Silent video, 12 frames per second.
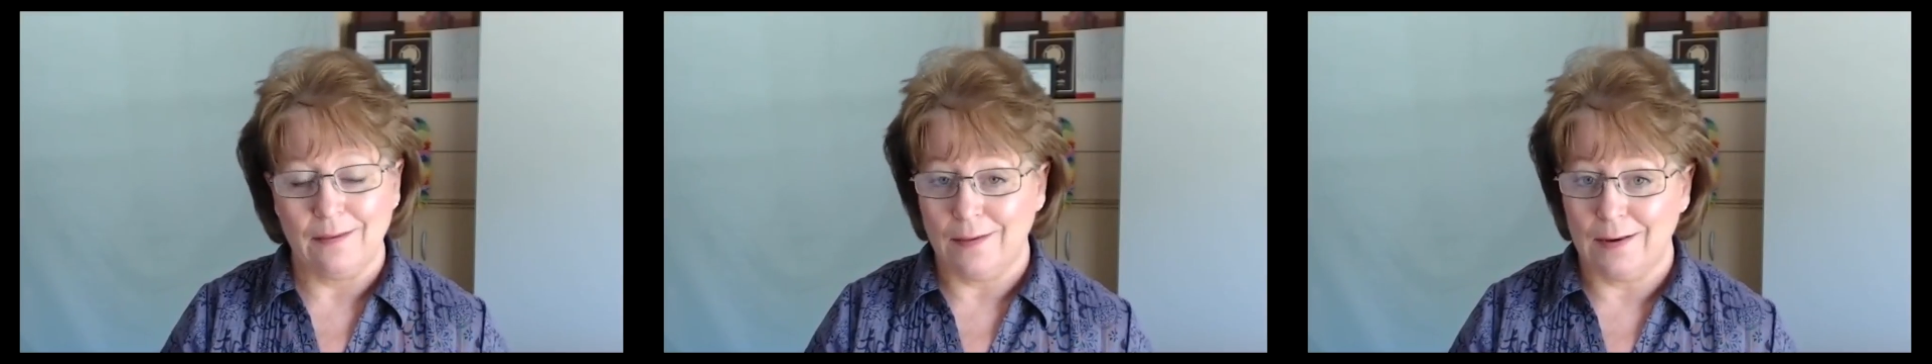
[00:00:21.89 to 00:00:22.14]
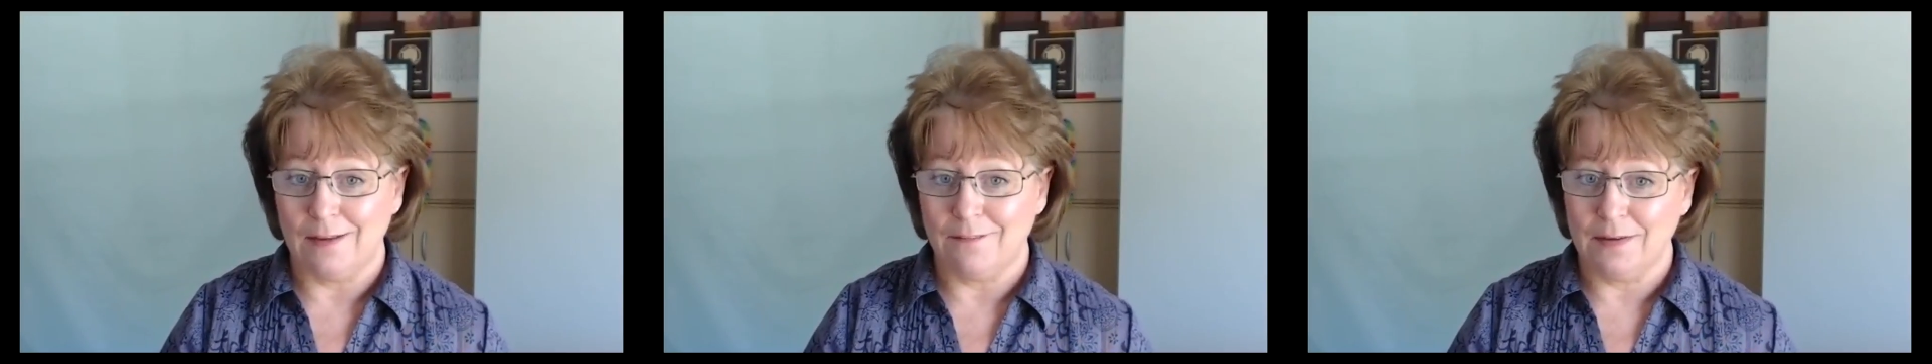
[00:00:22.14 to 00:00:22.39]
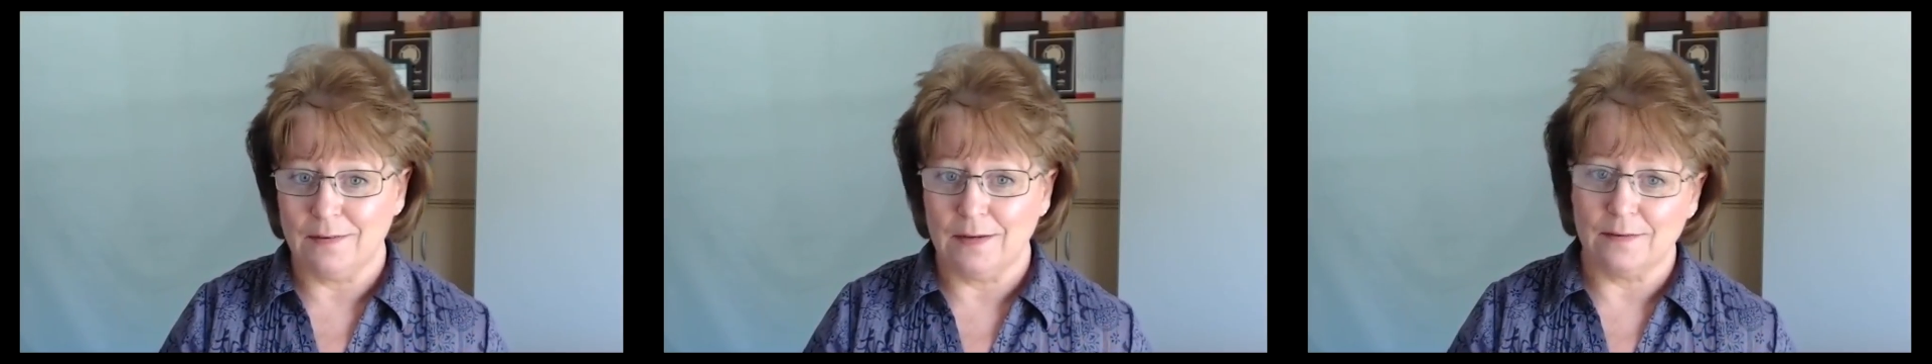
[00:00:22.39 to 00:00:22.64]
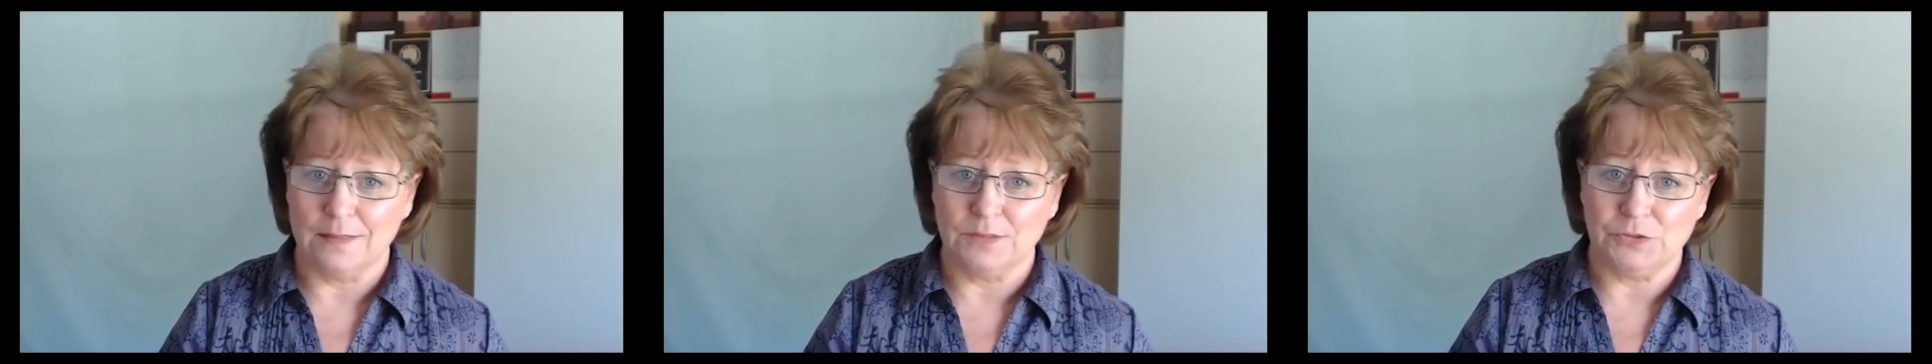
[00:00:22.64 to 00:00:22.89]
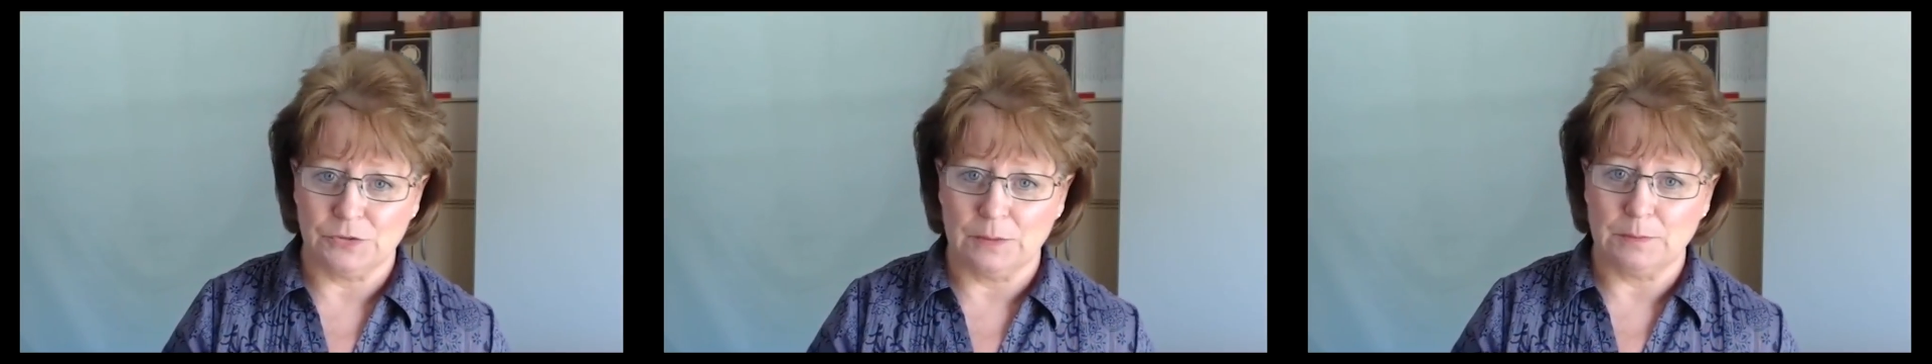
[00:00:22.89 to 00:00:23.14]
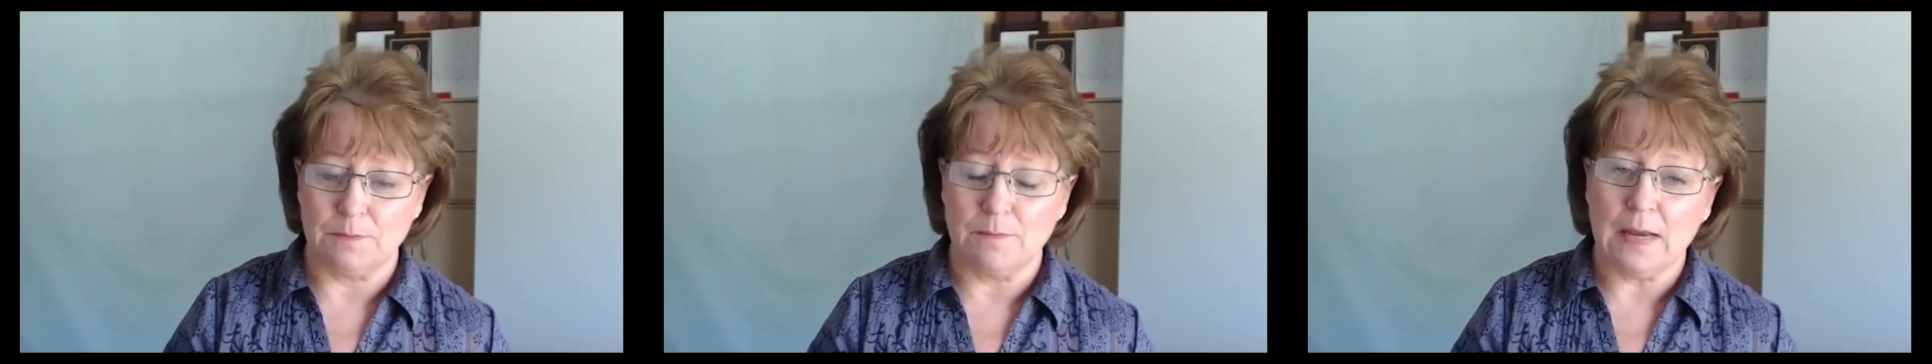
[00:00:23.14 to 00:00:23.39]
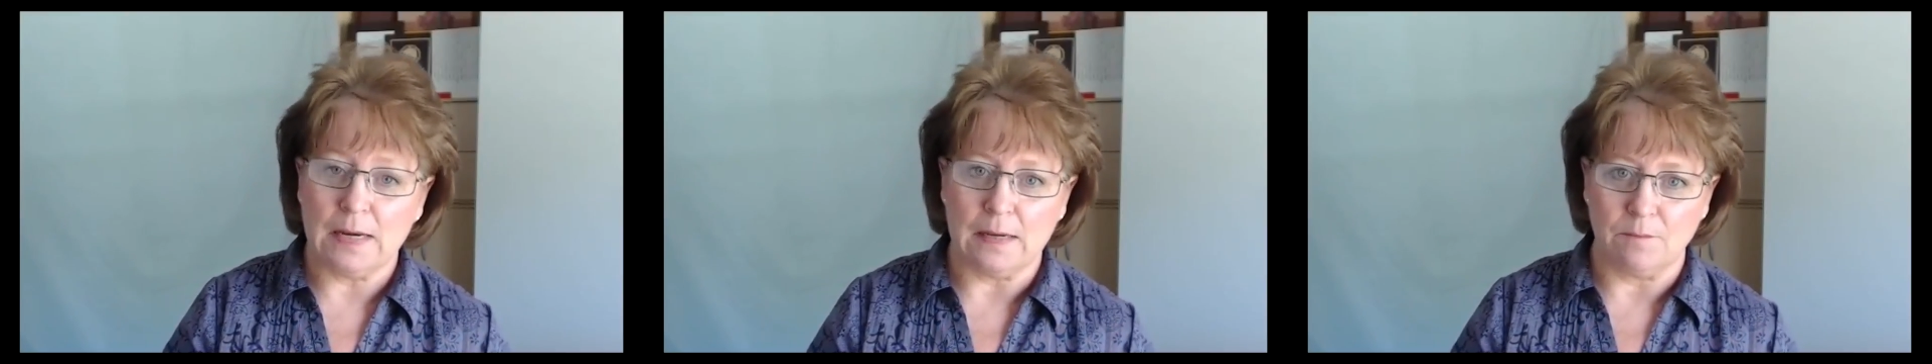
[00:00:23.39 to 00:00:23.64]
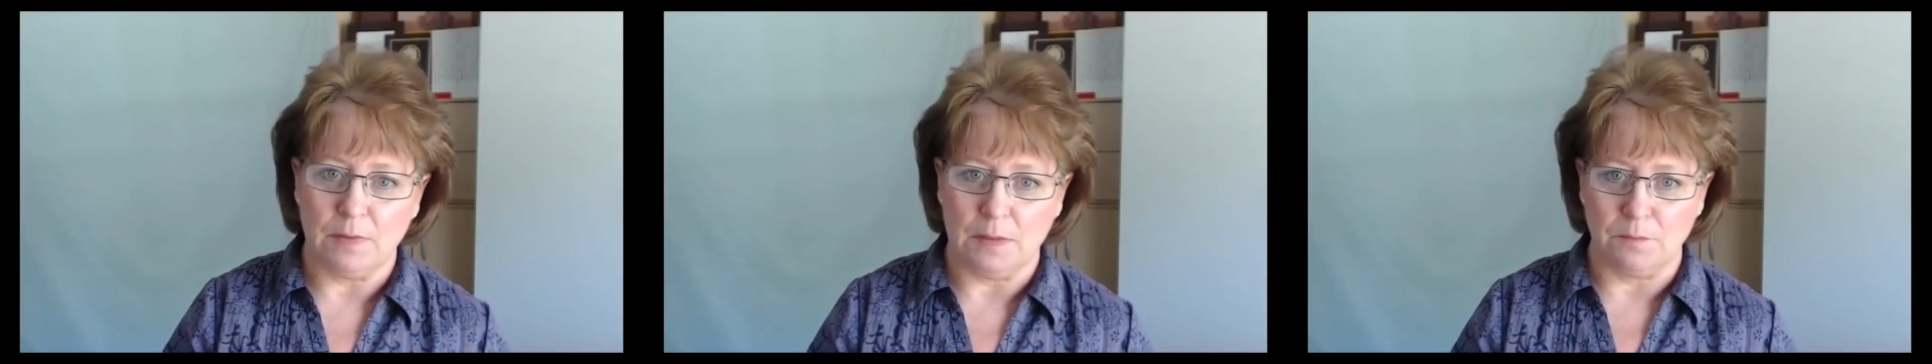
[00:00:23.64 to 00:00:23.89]
and I found out this trips
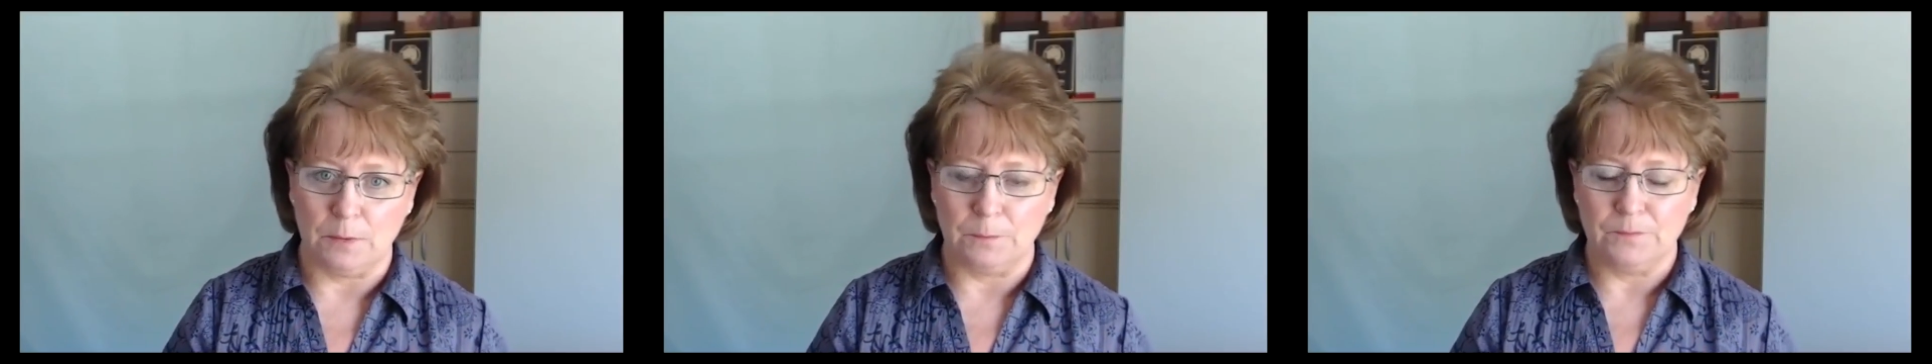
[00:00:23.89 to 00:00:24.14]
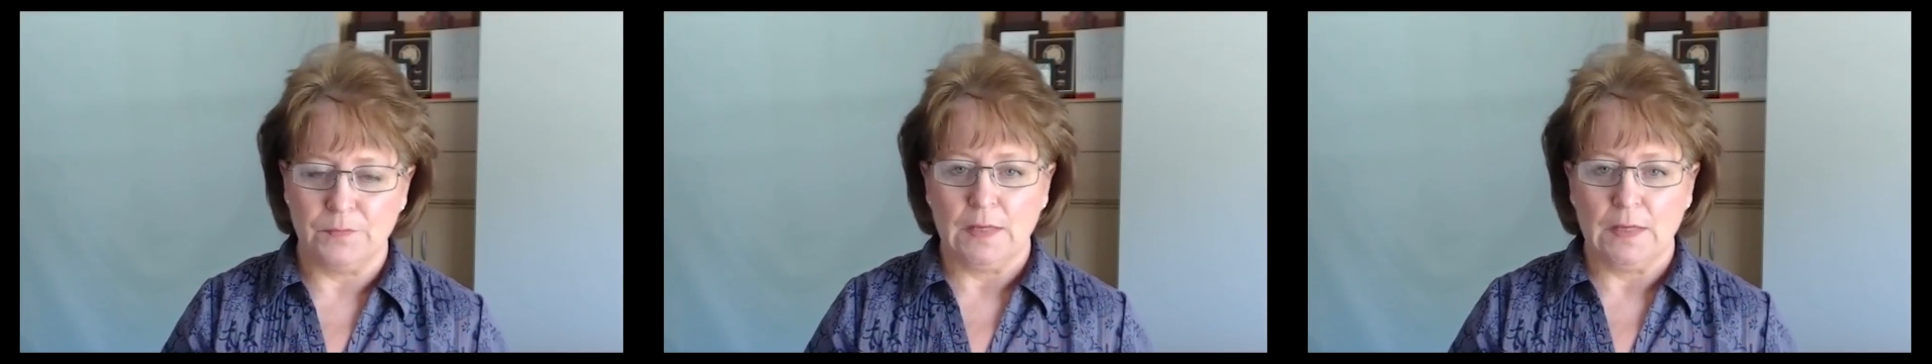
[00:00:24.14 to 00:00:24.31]
many people,